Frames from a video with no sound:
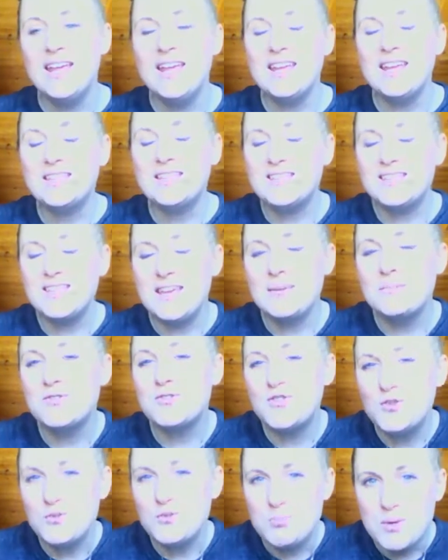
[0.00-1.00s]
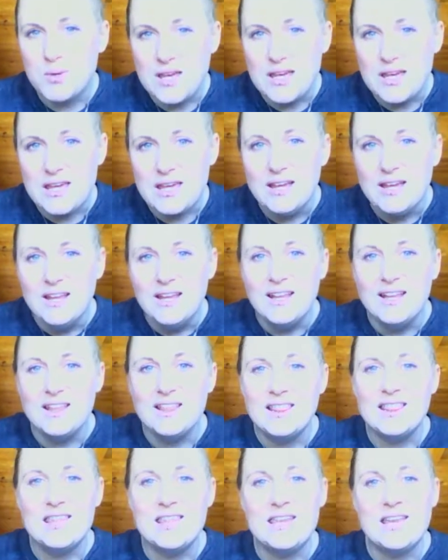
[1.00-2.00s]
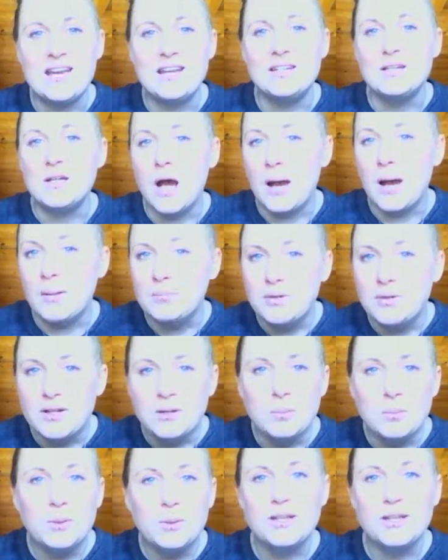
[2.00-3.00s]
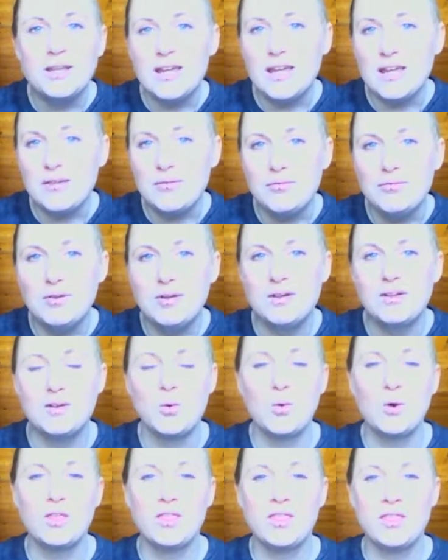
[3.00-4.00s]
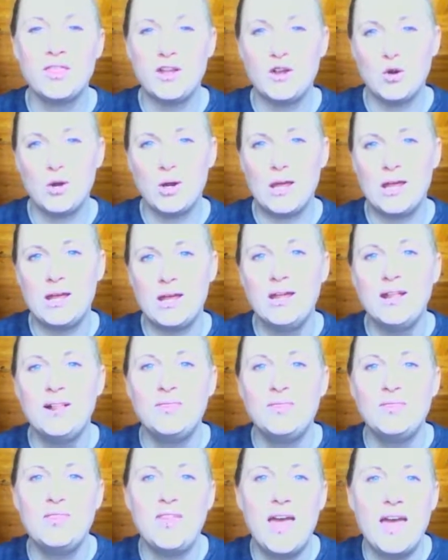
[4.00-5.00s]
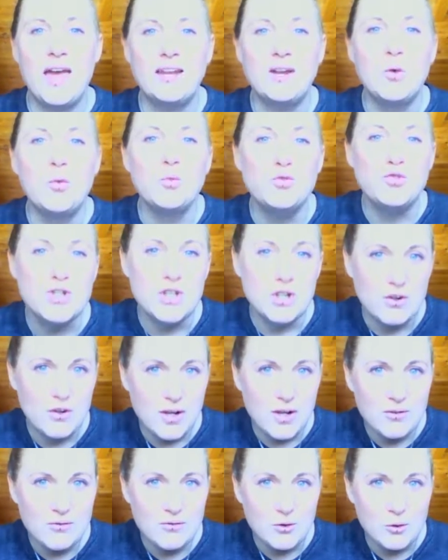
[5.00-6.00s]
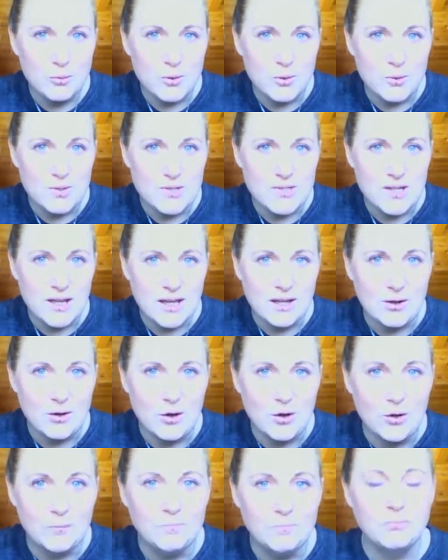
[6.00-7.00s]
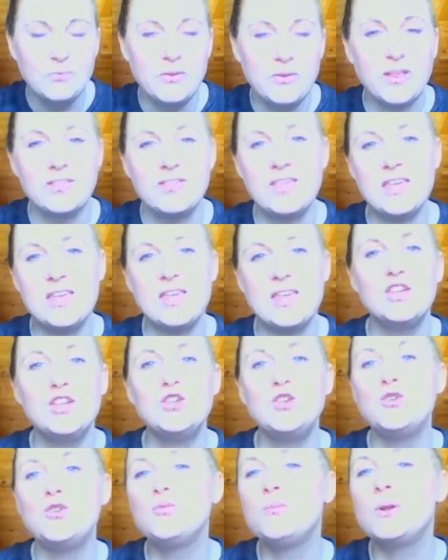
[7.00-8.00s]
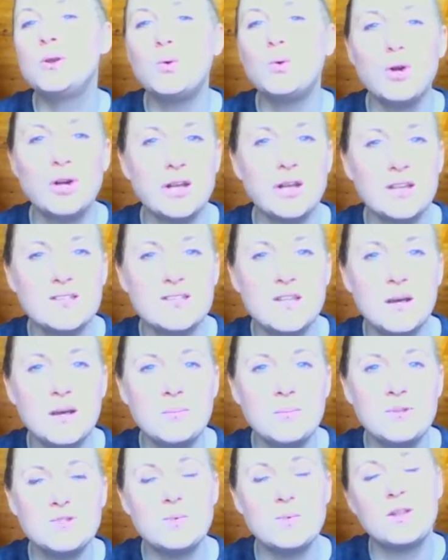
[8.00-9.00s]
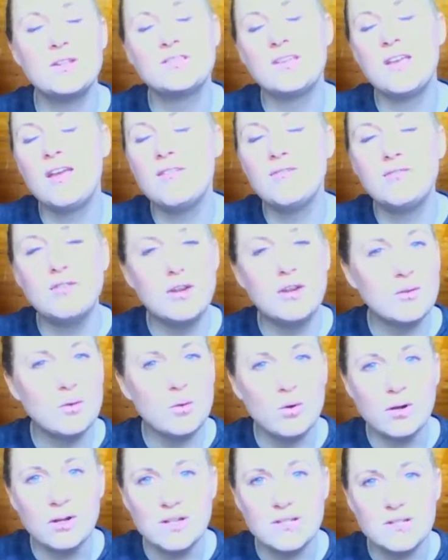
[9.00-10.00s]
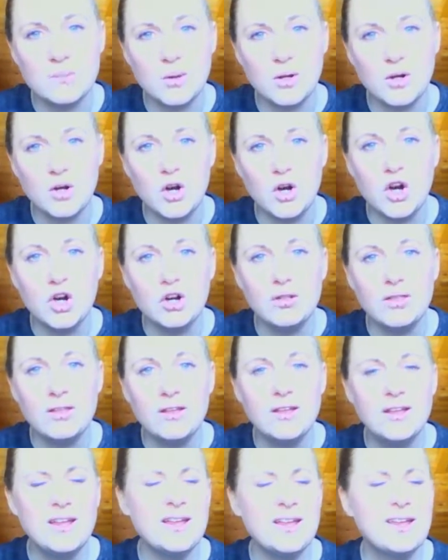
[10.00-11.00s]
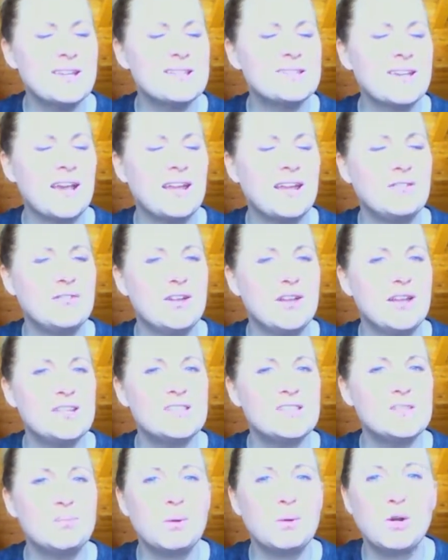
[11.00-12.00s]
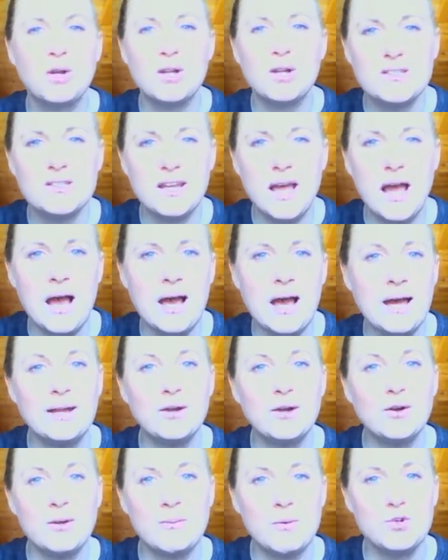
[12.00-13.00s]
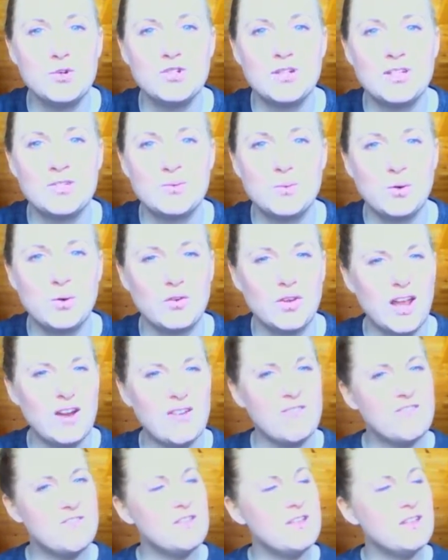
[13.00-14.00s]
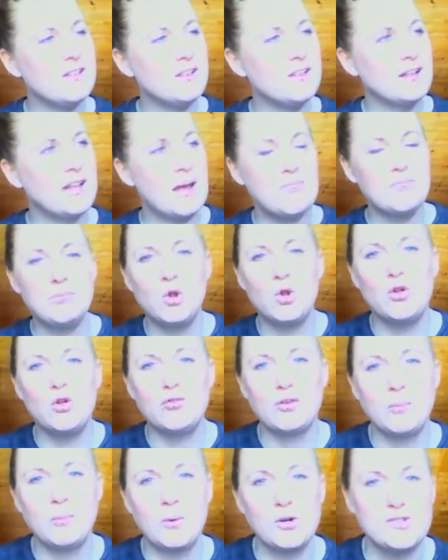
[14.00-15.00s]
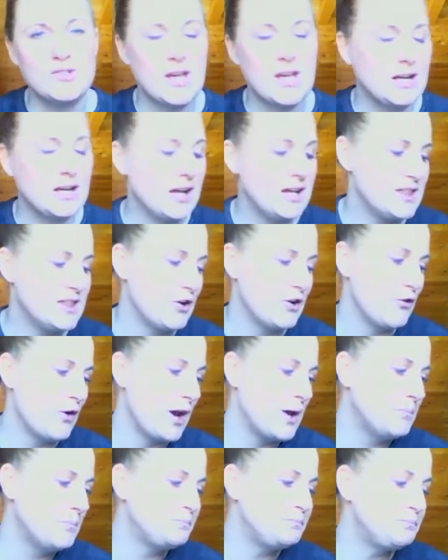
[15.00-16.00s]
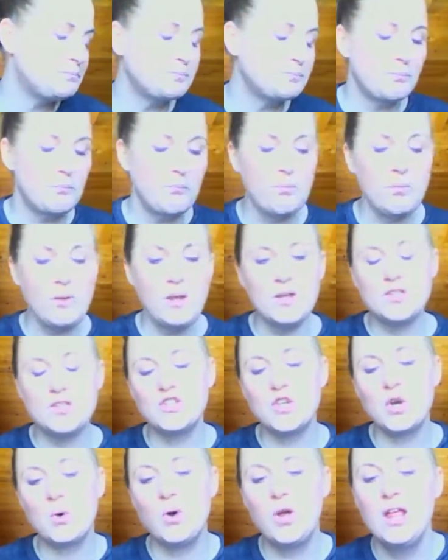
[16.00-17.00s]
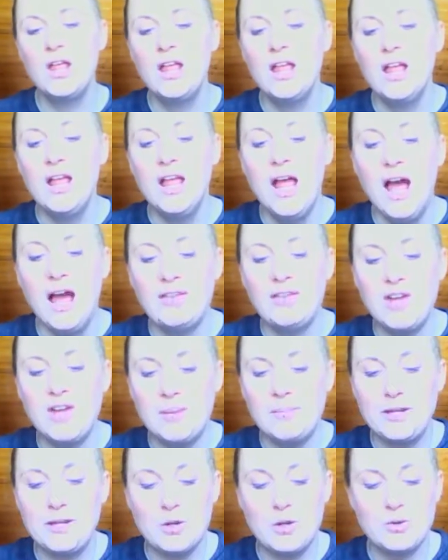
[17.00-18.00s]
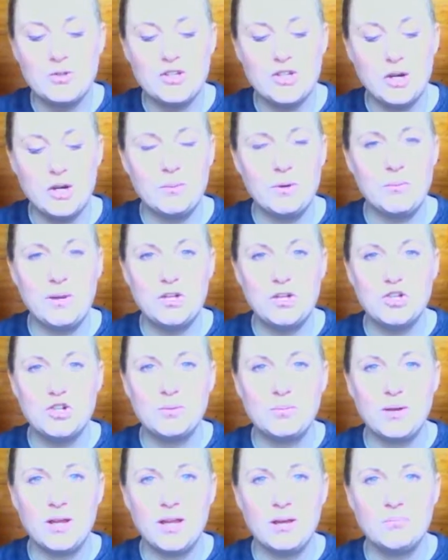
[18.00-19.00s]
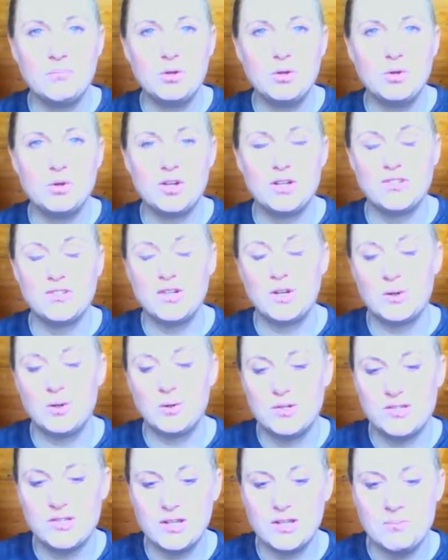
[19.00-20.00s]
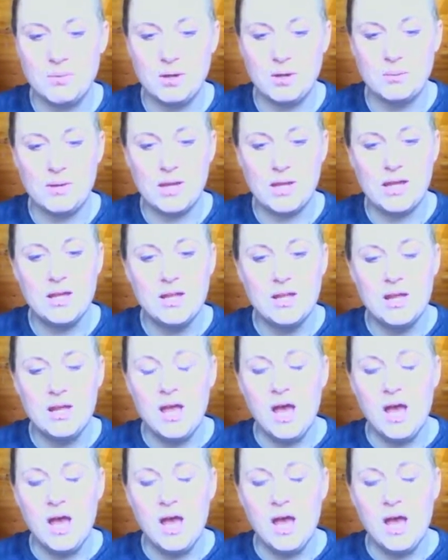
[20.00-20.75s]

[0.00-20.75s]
It seems to be the adopted belief or theory that during a full moon cycle, the human organism, as well as every other organism on Earth, is kind of experiencing higher emotions. We're kind of feeling that pull from our satellite there, right? So I've got my notes here. I'm going to make sure my computer doesn't go to sleep on me.